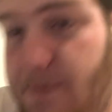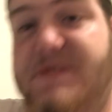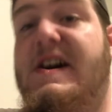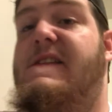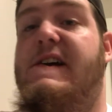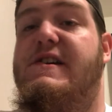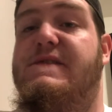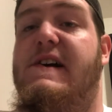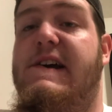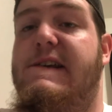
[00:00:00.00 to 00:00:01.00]
which I think is
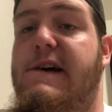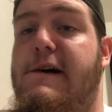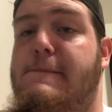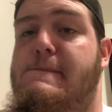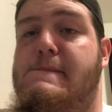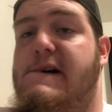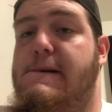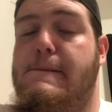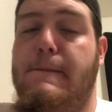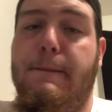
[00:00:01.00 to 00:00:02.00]
fucking dumb,
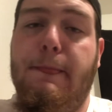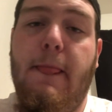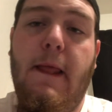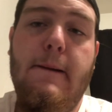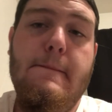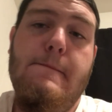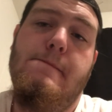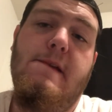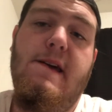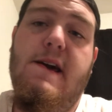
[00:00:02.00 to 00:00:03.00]
but
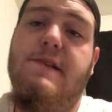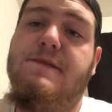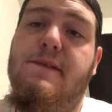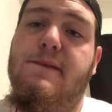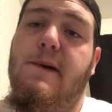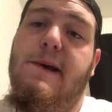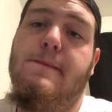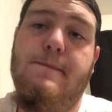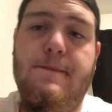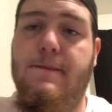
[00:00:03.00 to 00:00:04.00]
it's for free.
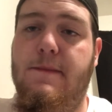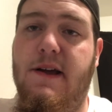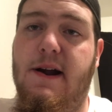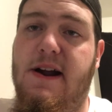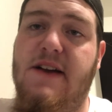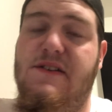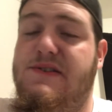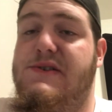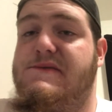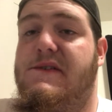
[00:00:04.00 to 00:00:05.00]
They're giving it
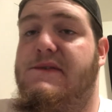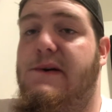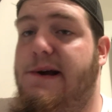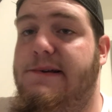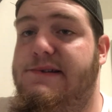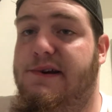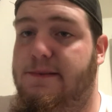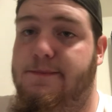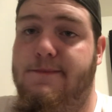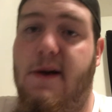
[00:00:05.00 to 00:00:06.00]
to us for free, so